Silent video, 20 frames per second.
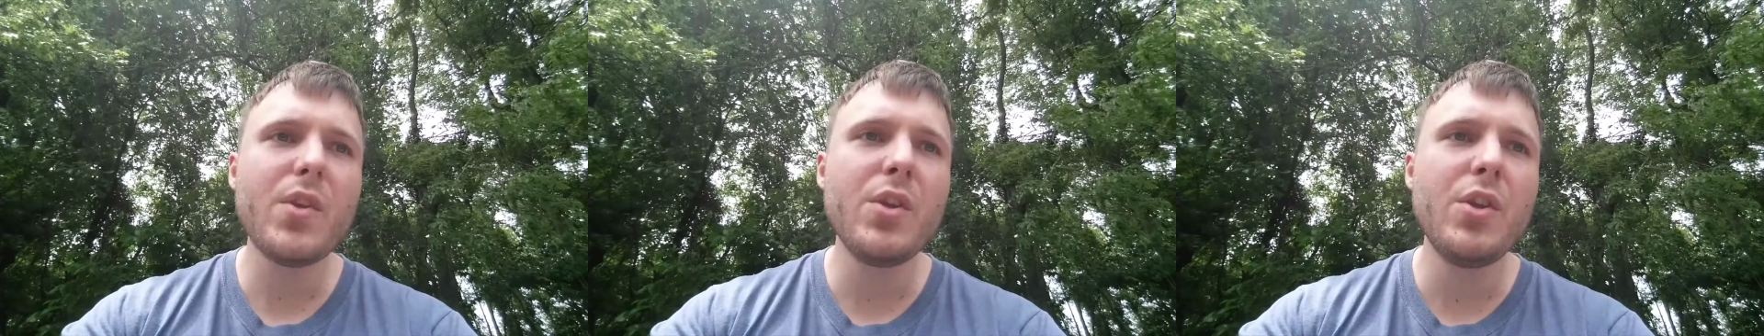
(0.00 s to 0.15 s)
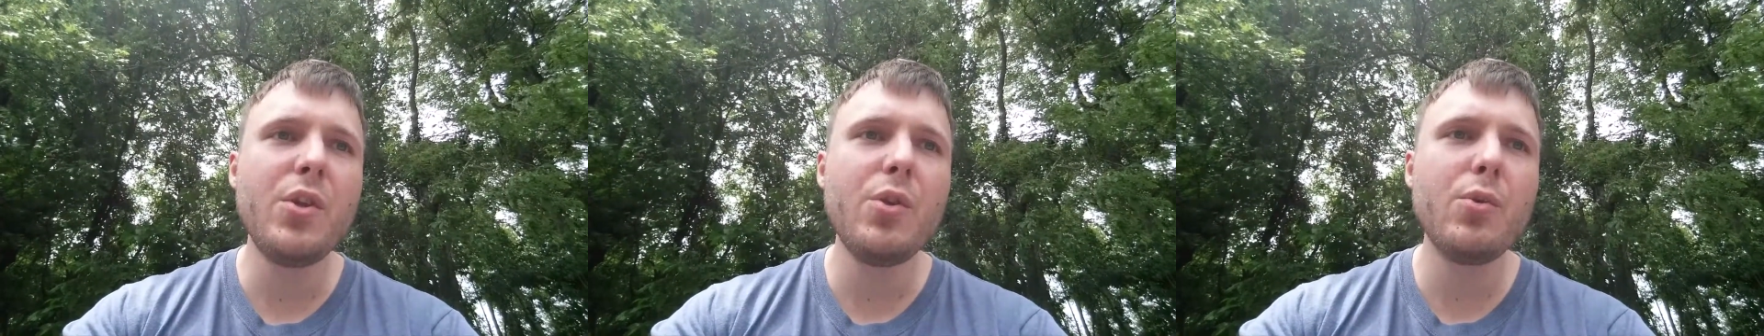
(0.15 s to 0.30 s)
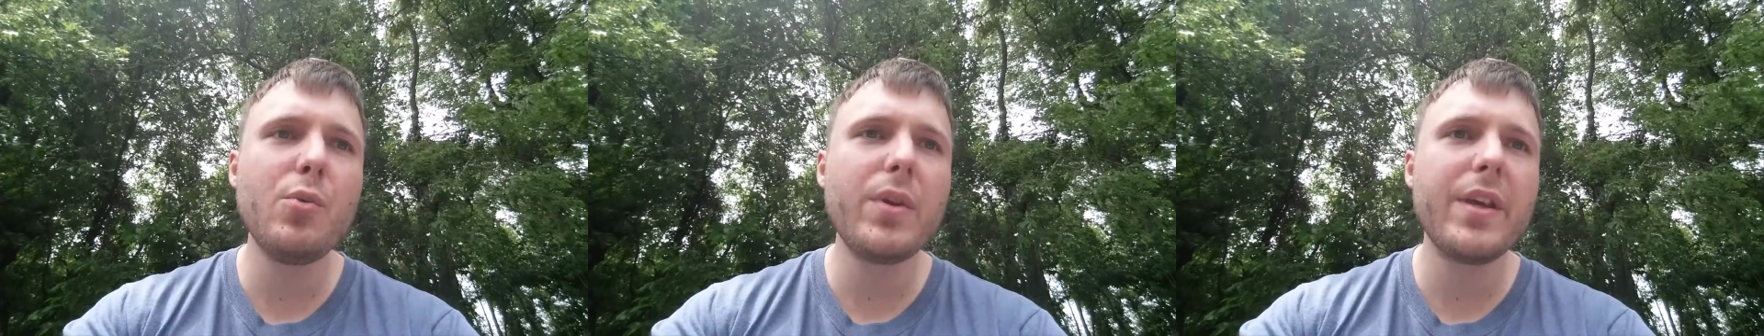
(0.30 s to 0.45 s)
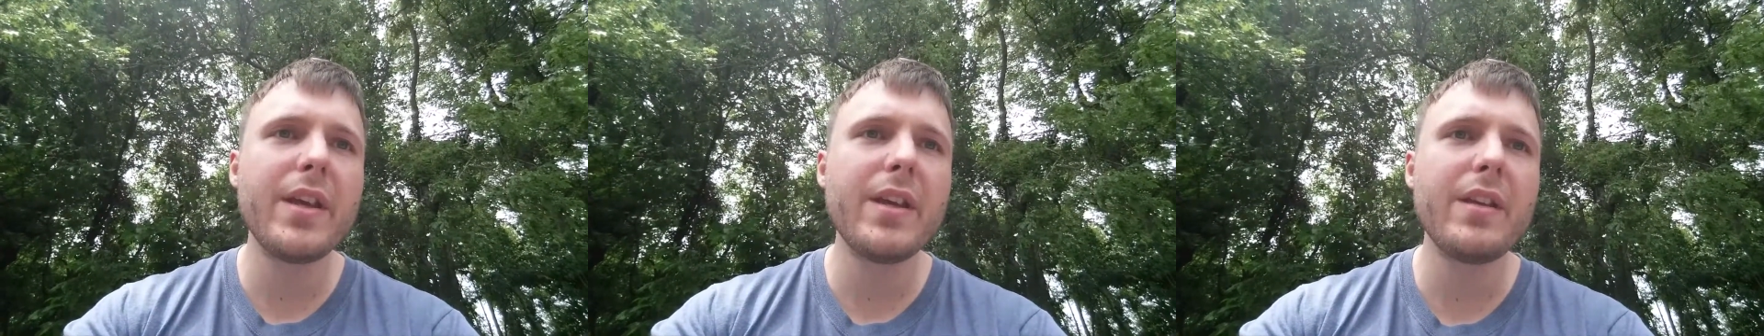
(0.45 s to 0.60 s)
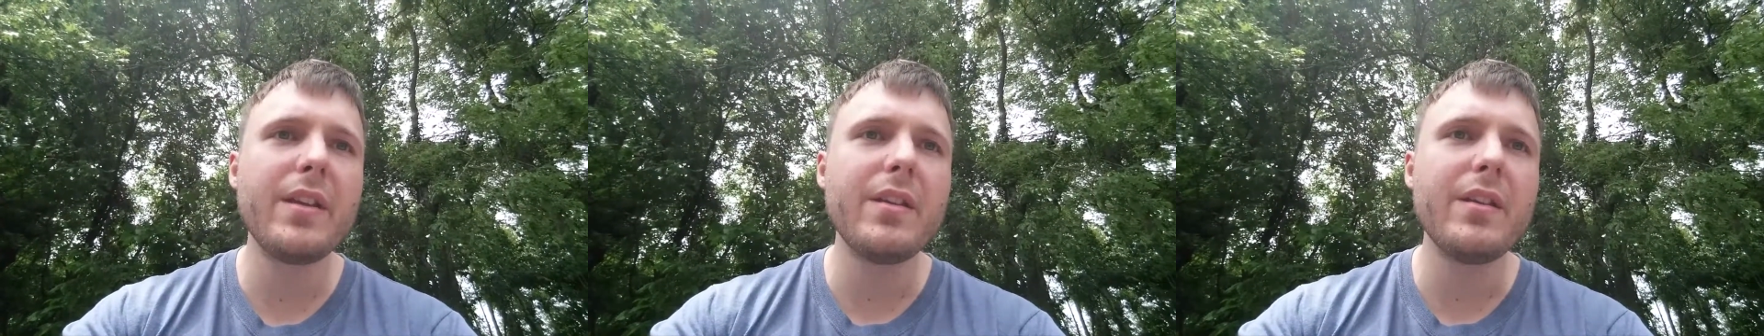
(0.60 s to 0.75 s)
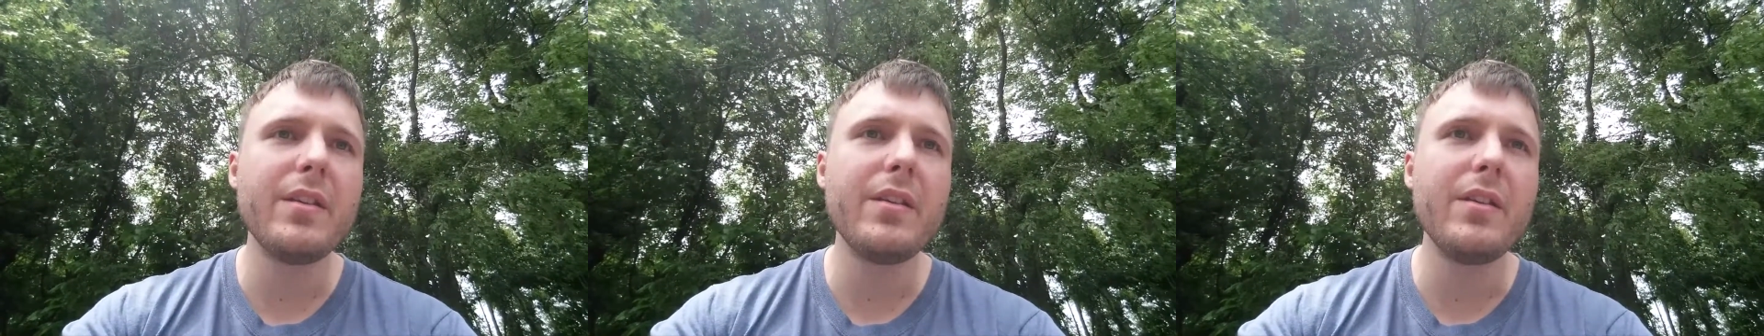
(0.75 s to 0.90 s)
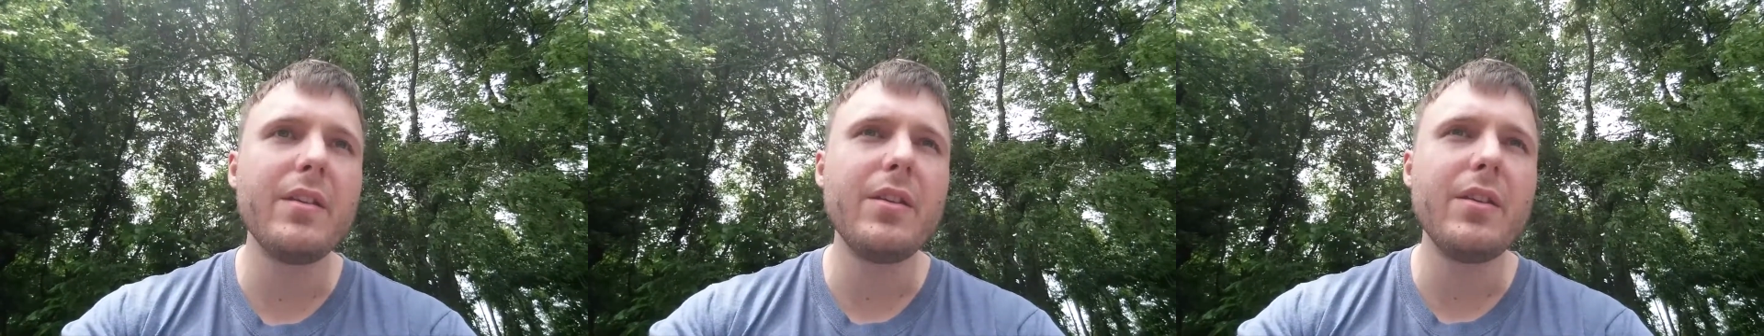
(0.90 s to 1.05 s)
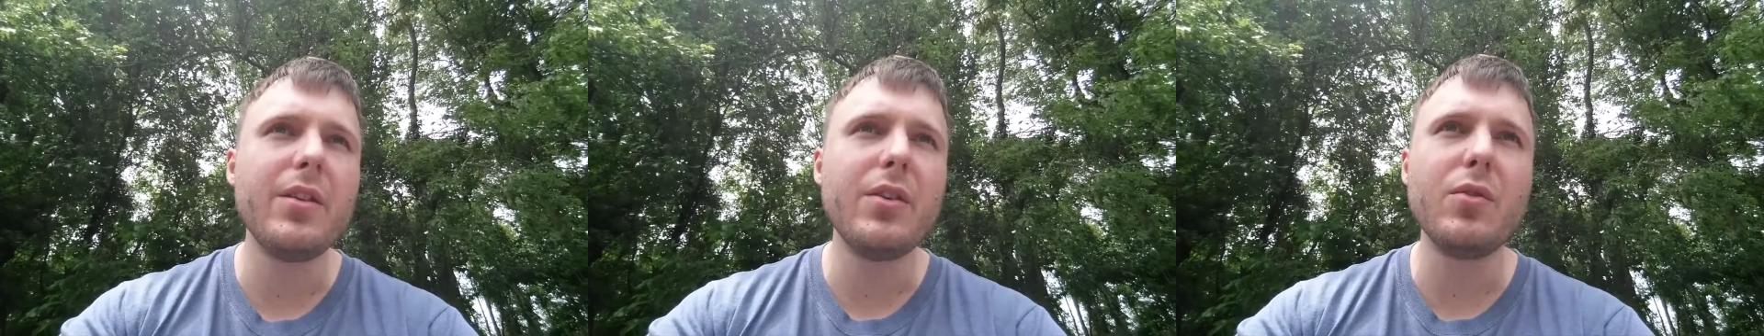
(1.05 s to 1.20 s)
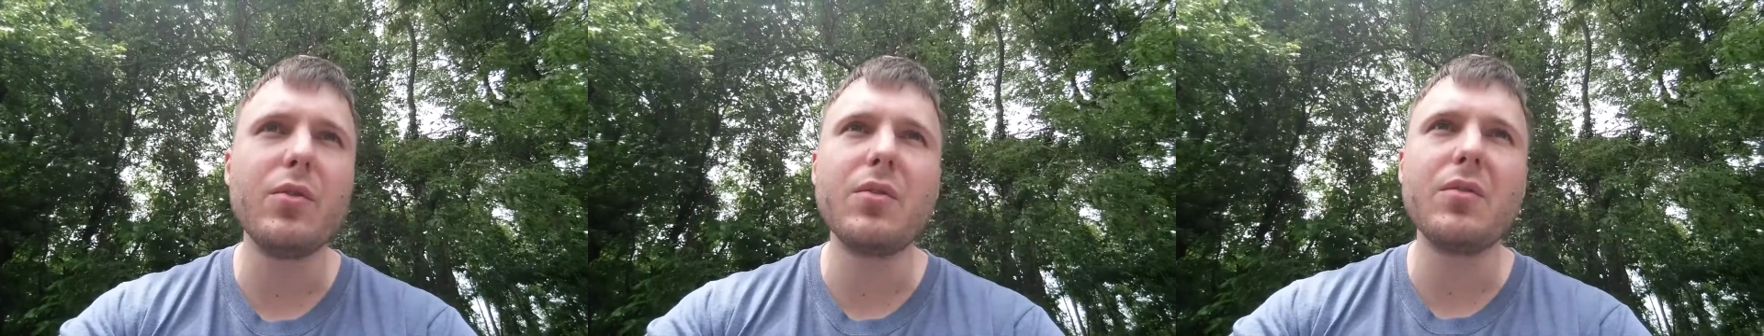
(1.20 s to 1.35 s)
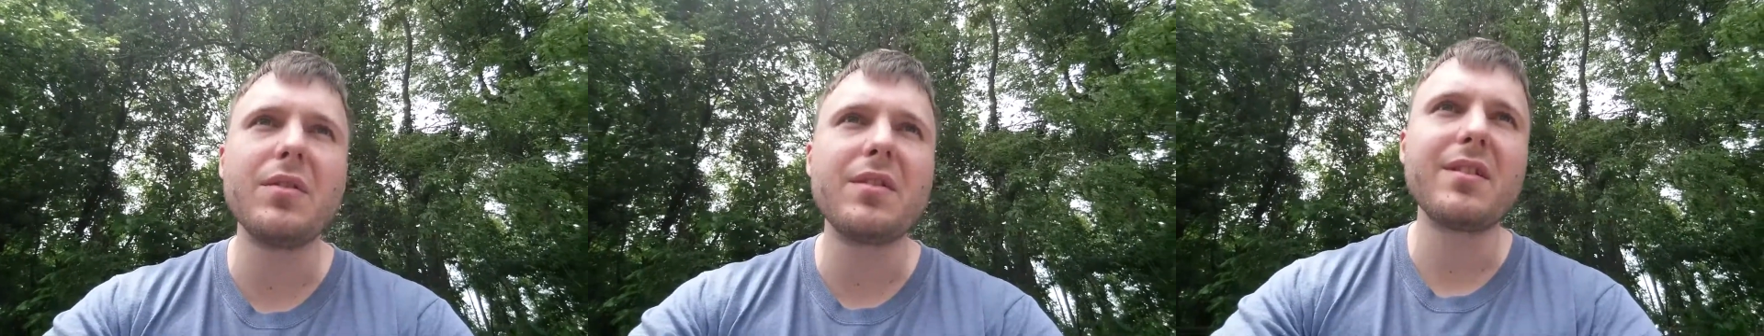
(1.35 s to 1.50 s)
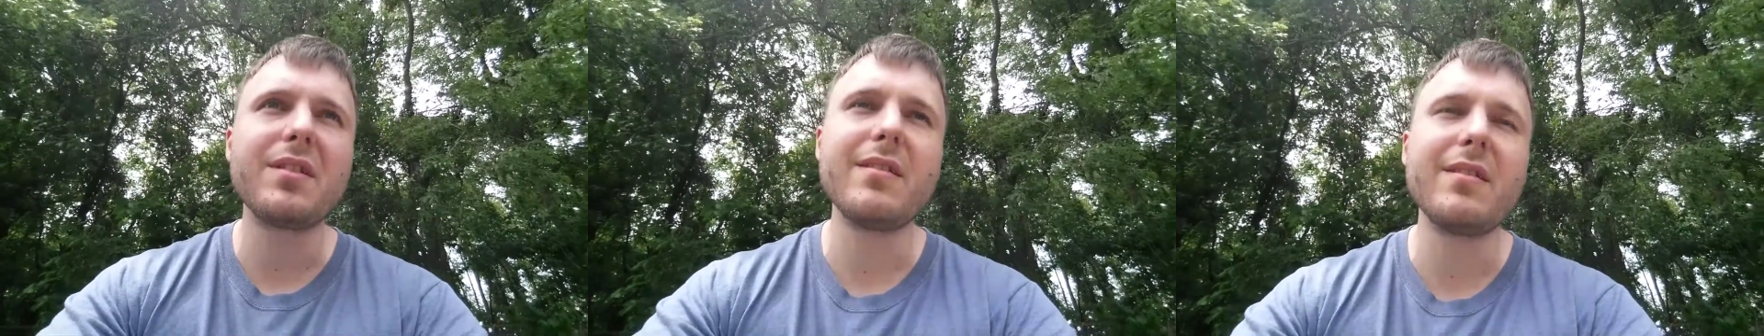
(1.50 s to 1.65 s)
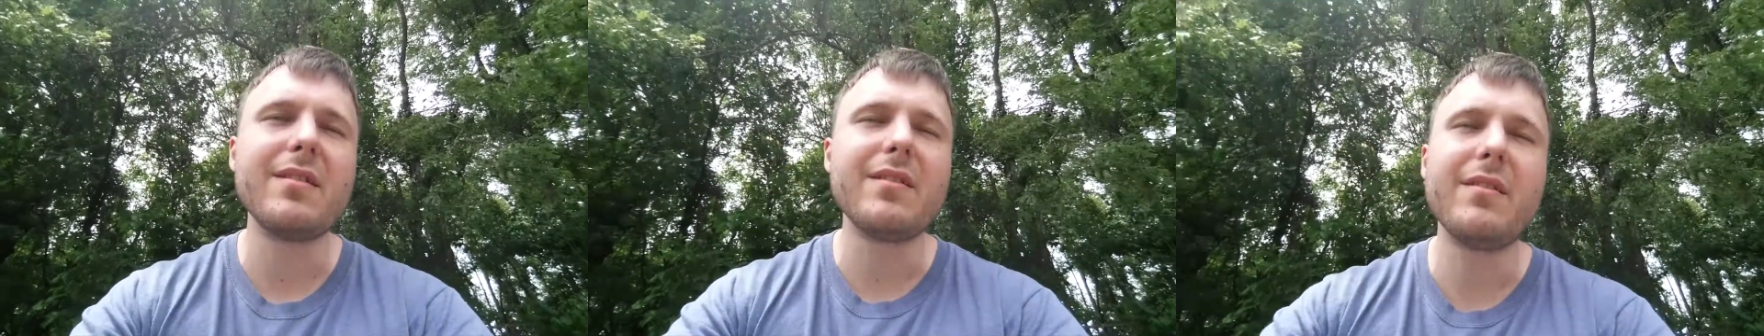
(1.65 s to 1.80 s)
you can use